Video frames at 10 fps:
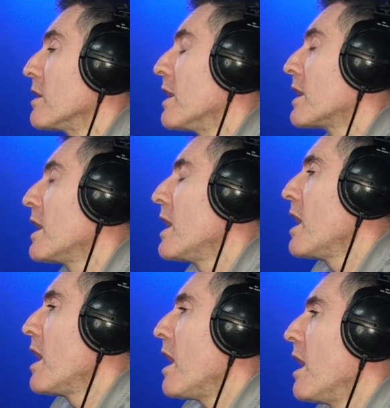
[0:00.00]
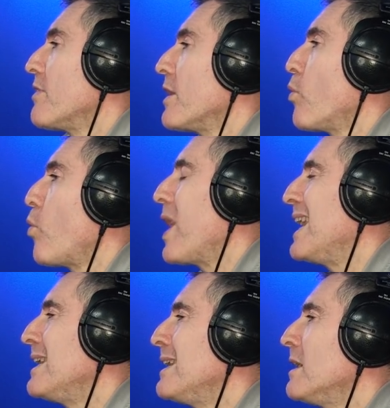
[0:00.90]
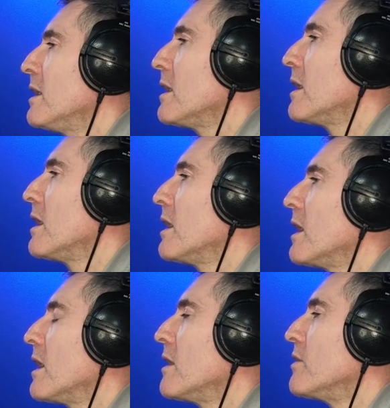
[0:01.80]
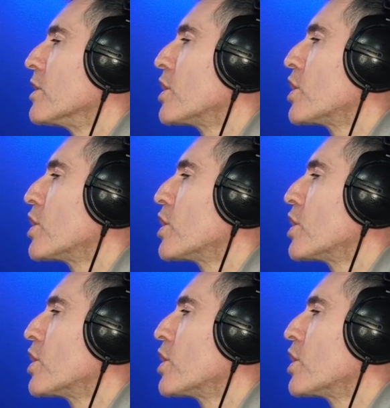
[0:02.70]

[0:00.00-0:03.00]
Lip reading: Like, I think when the